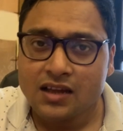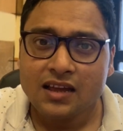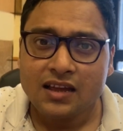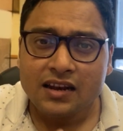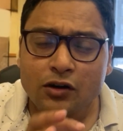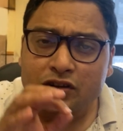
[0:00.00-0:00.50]

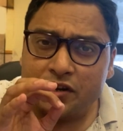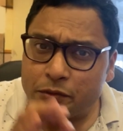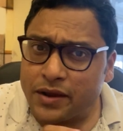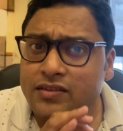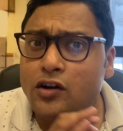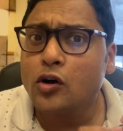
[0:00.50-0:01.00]
Now,
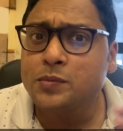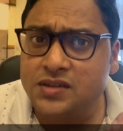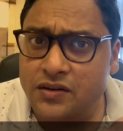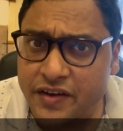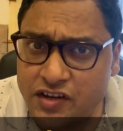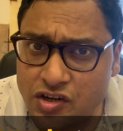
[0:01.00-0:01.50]
during the
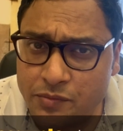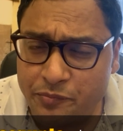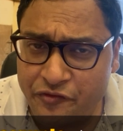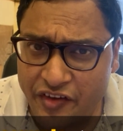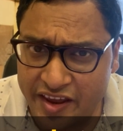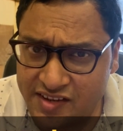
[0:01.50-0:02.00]
observation
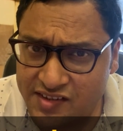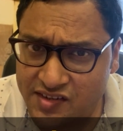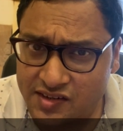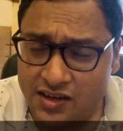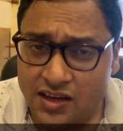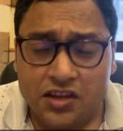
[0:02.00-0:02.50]
phase,
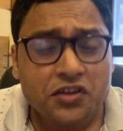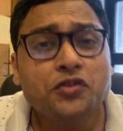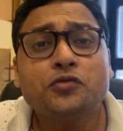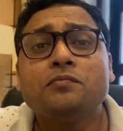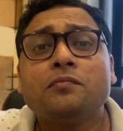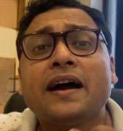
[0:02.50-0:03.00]
you
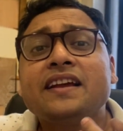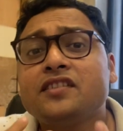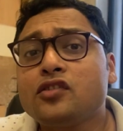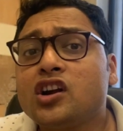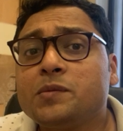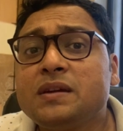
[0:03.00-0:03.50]
might
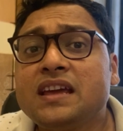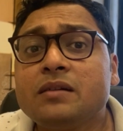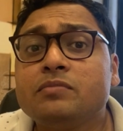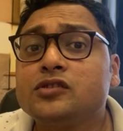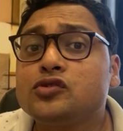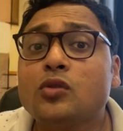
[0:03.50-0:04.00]
not be
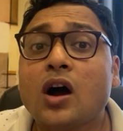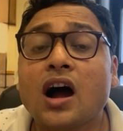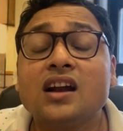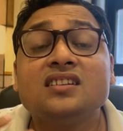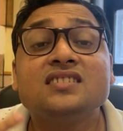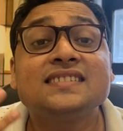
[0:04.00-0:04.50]
able to
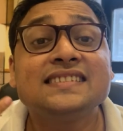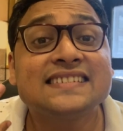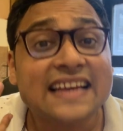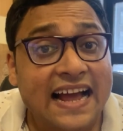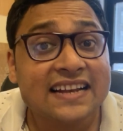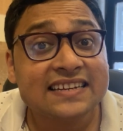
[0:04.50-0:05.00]

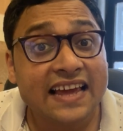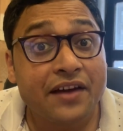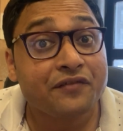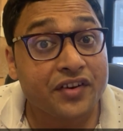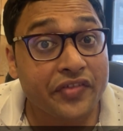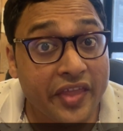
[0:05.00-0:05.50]
understand
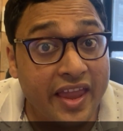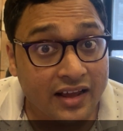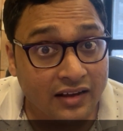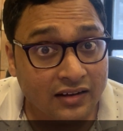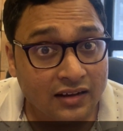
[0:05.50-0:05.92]
everything.